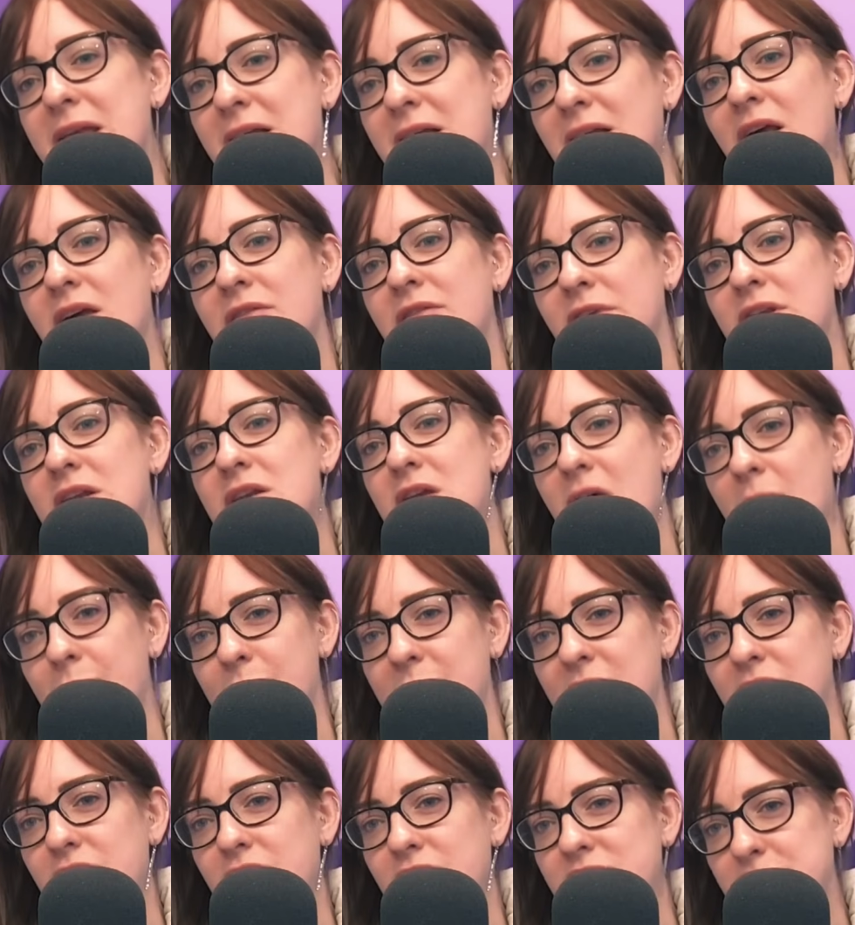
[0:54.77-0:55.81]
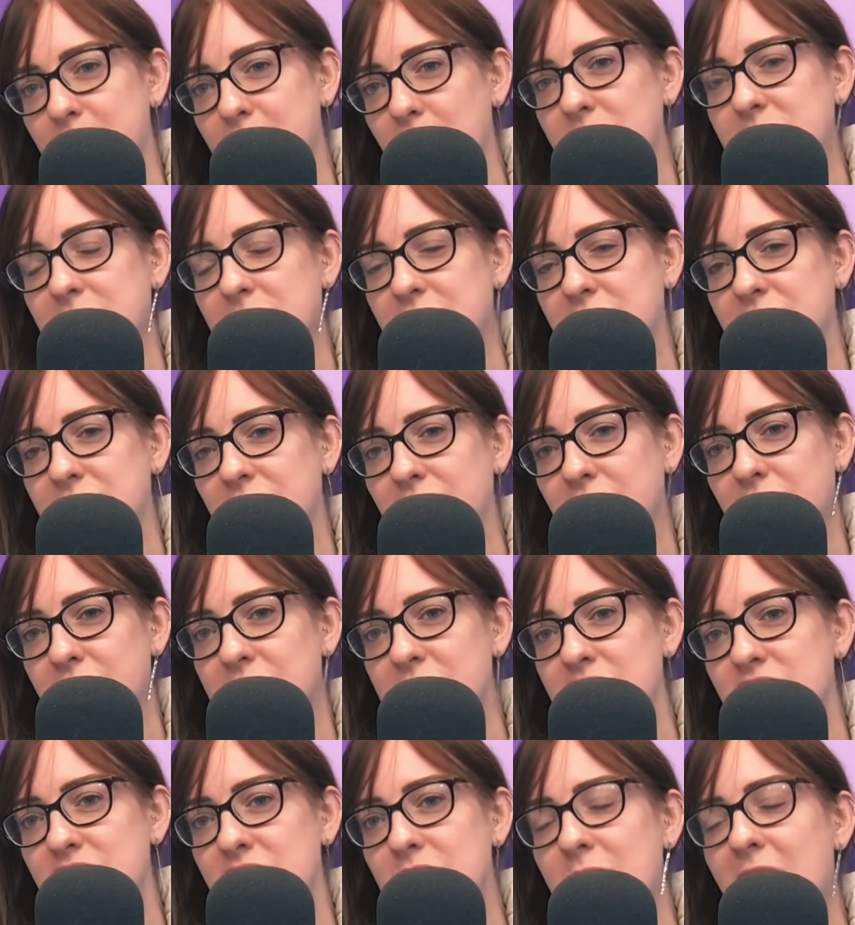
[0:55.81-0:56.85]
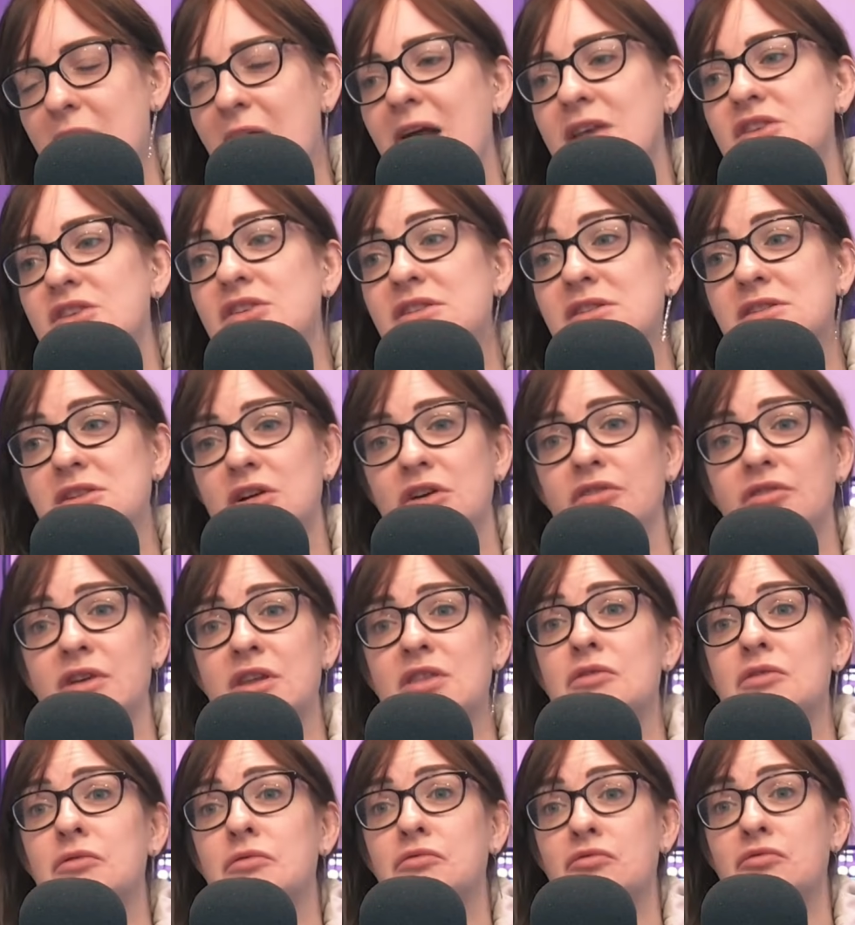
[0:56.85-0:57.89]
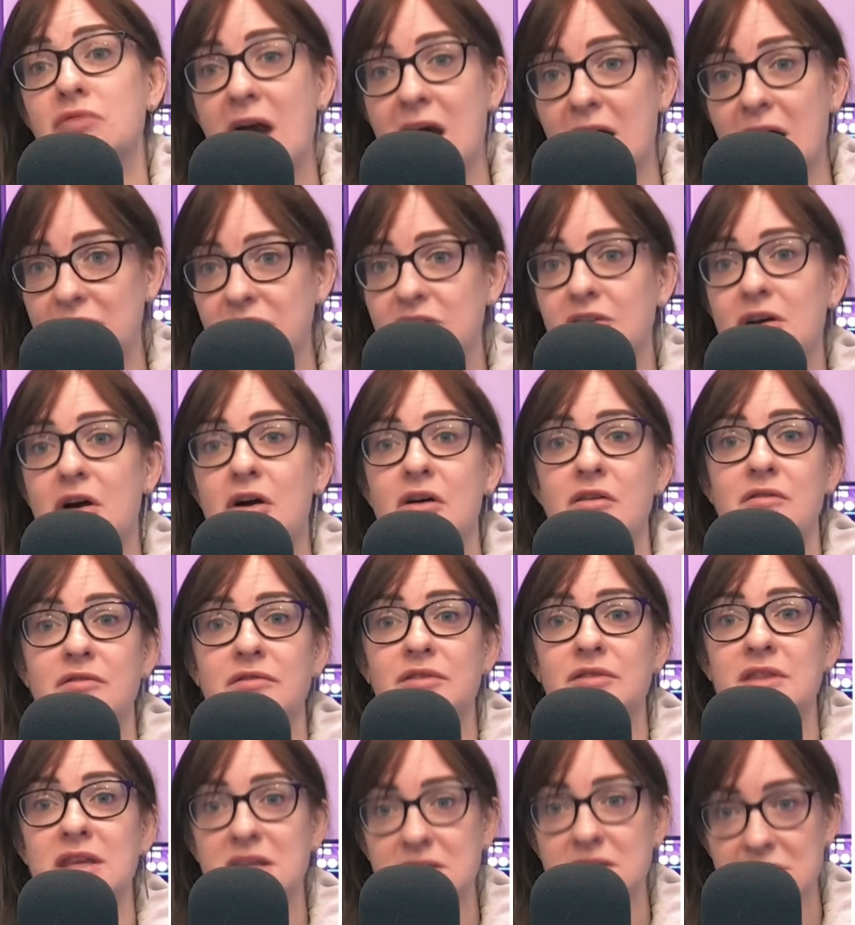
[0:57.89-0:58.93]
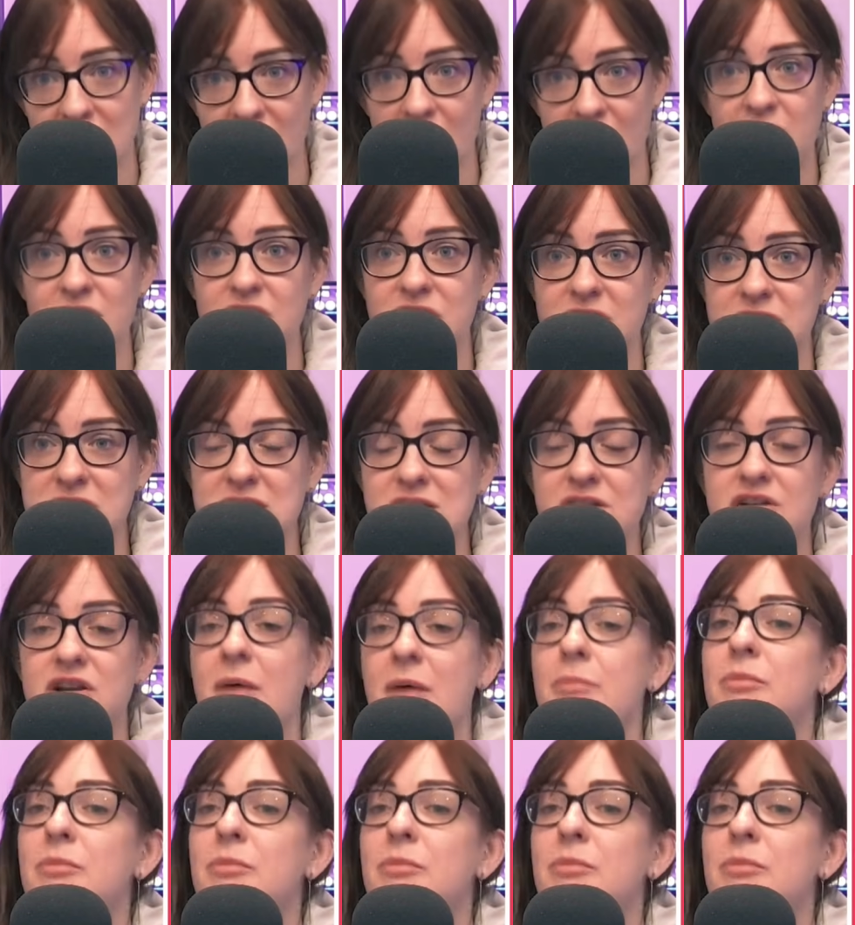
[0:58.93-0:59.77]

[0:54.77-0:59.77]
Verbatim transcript: Lively not being a good spokesperson for an issue and deserving the wrath of the entire internet.